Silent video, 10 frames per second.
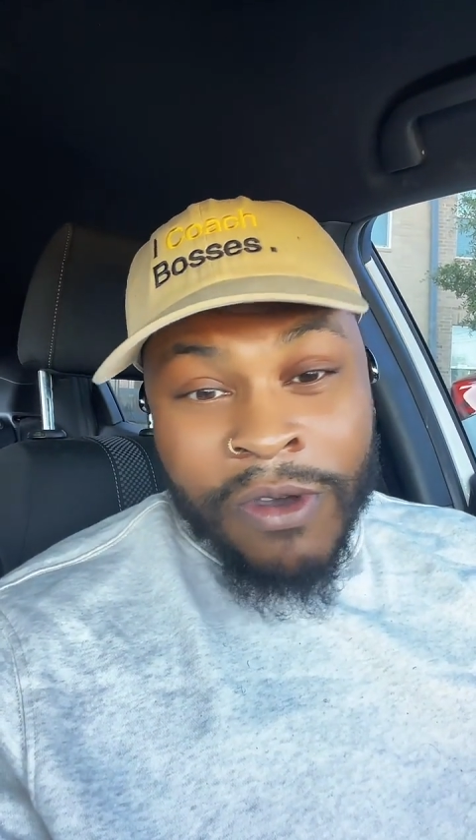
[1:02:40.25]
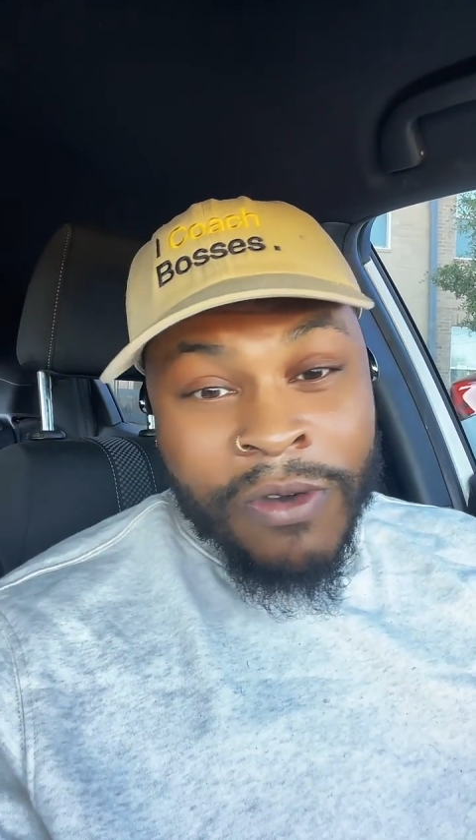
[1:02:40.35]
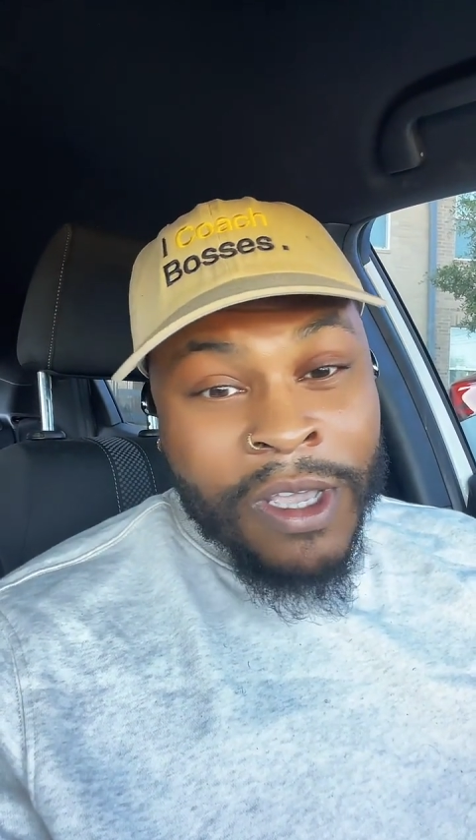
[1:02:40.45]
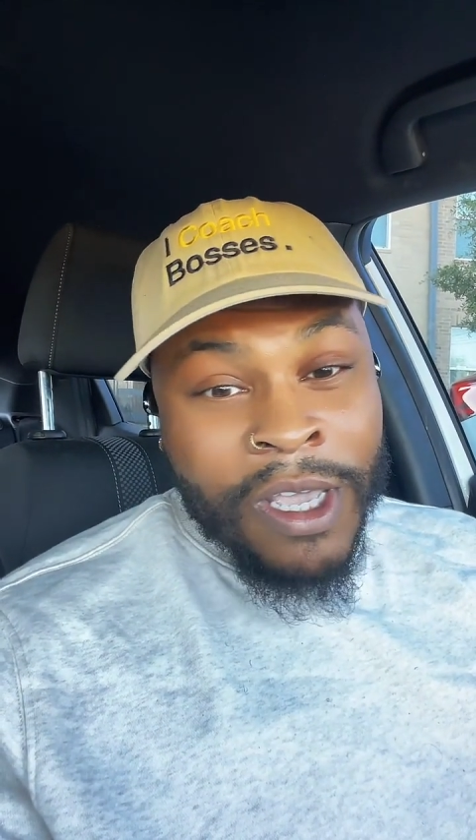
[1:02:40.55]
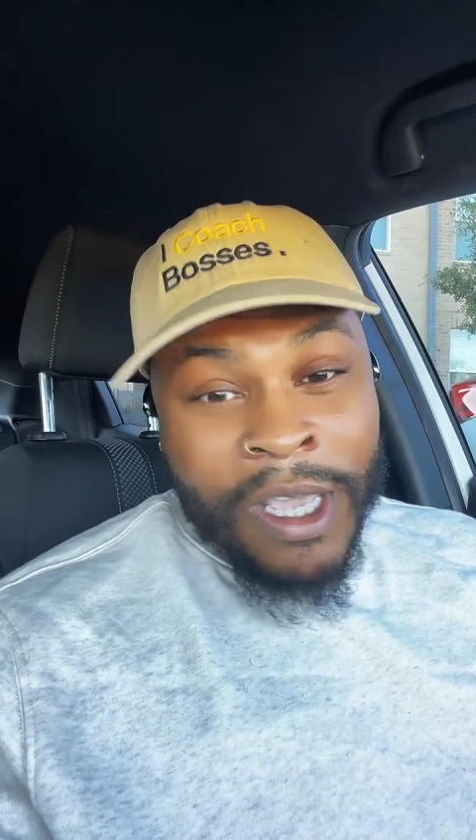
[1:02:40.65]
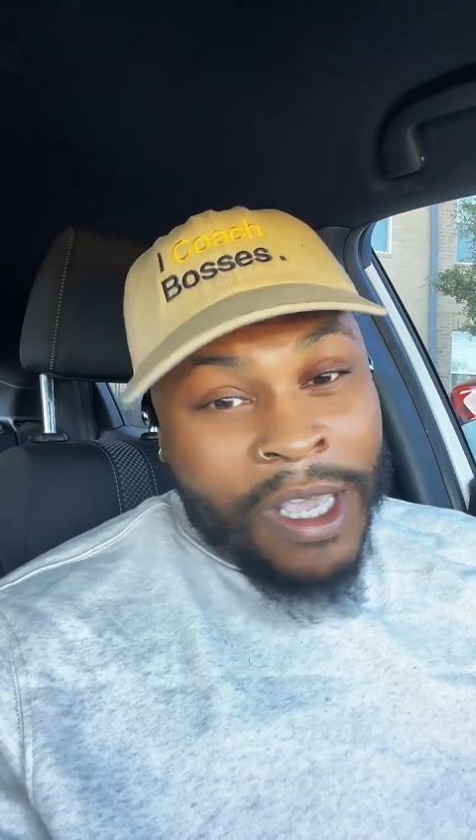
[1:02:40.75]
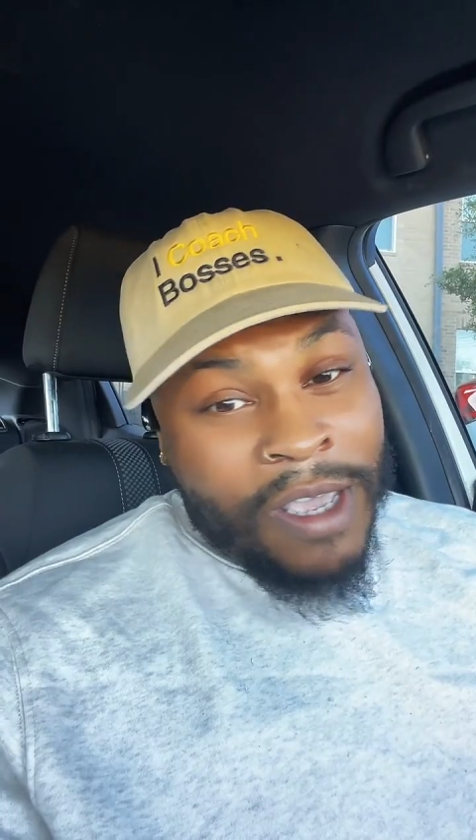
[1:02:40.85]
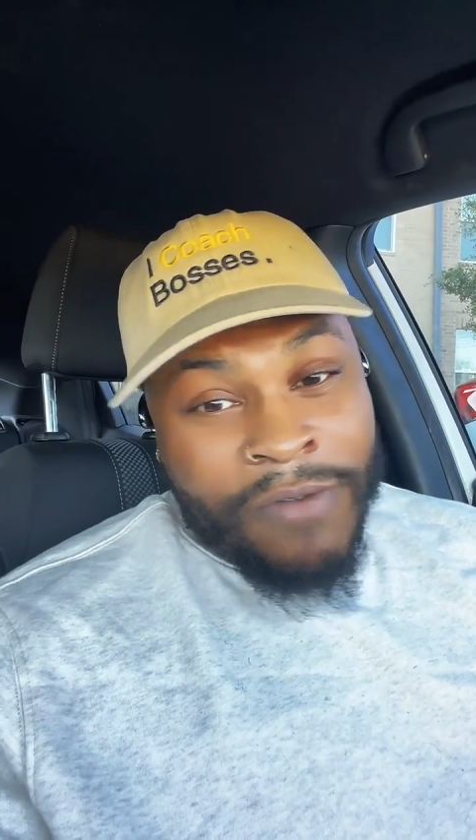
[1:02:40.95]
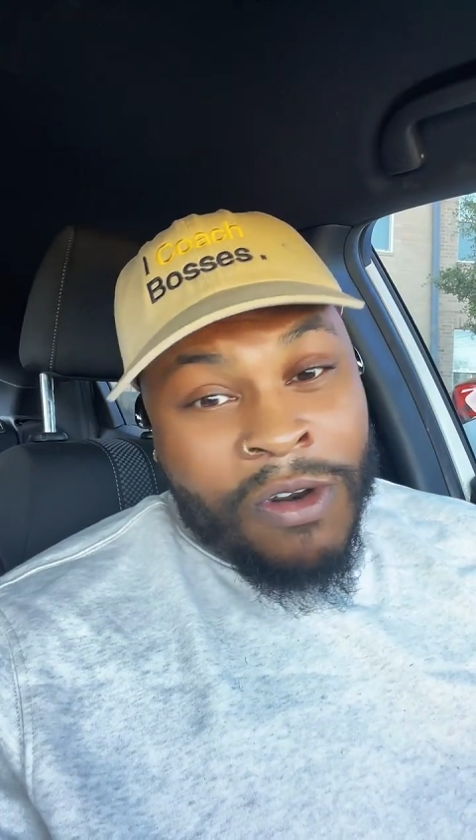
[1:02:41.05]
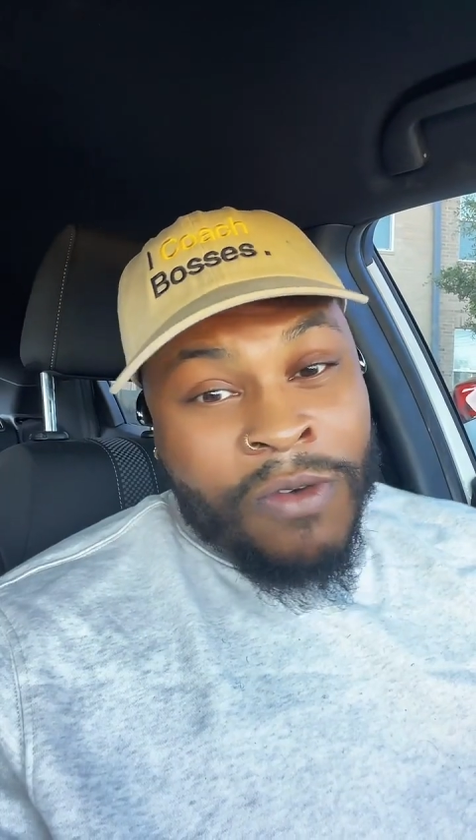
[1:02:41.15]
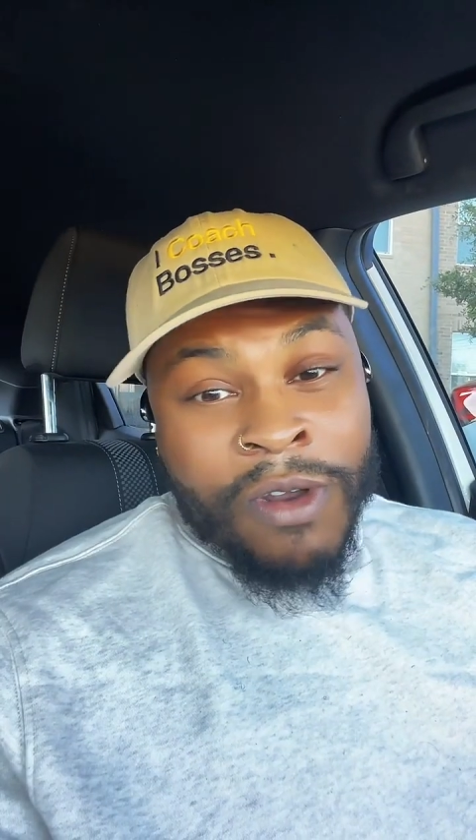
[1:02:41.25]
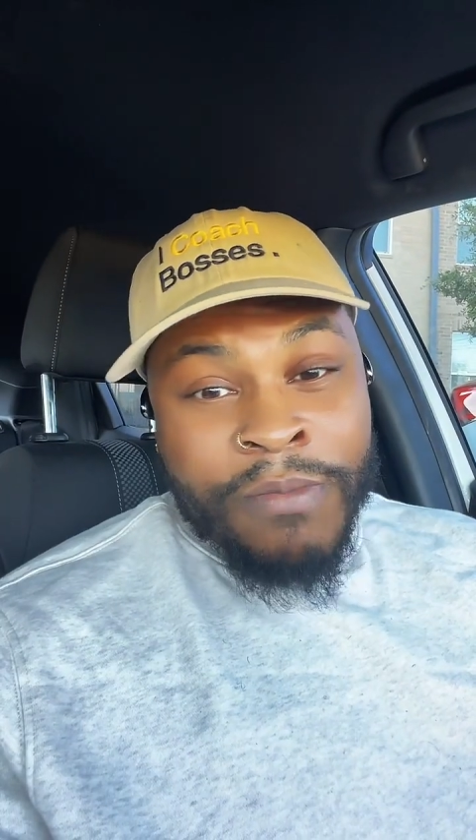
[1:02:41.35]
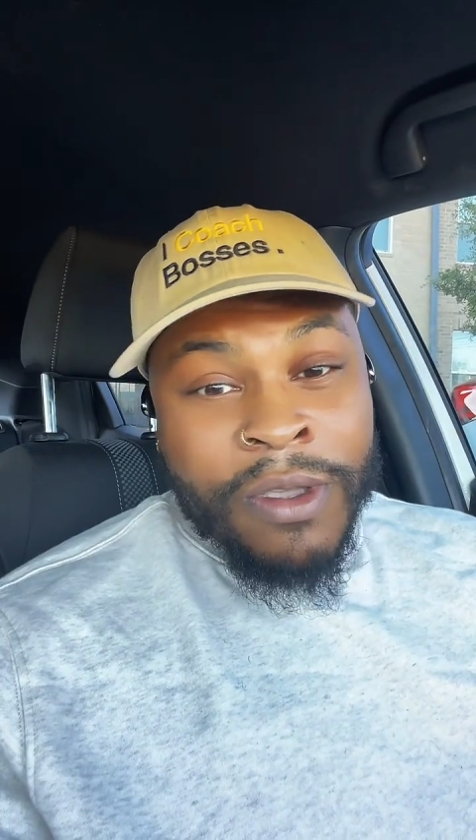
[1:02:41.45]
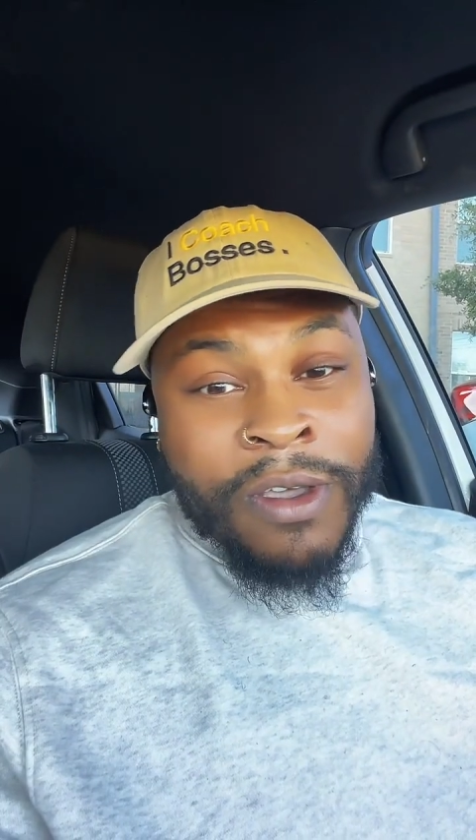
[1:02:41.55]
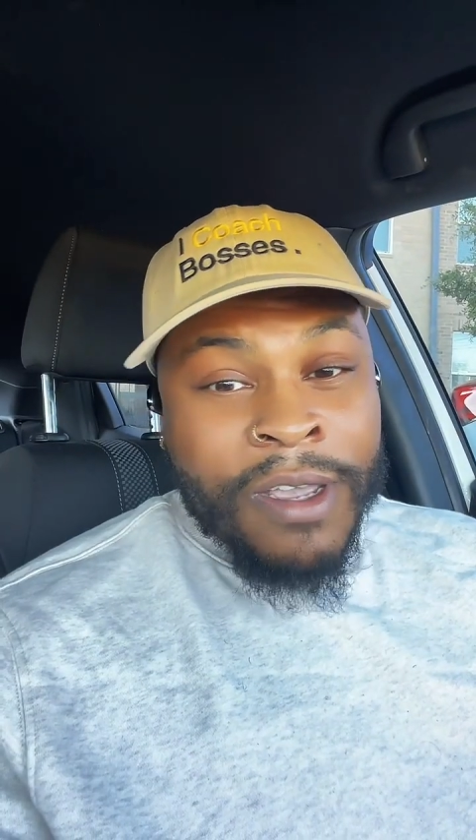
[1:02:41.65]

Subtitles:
So if you don't want to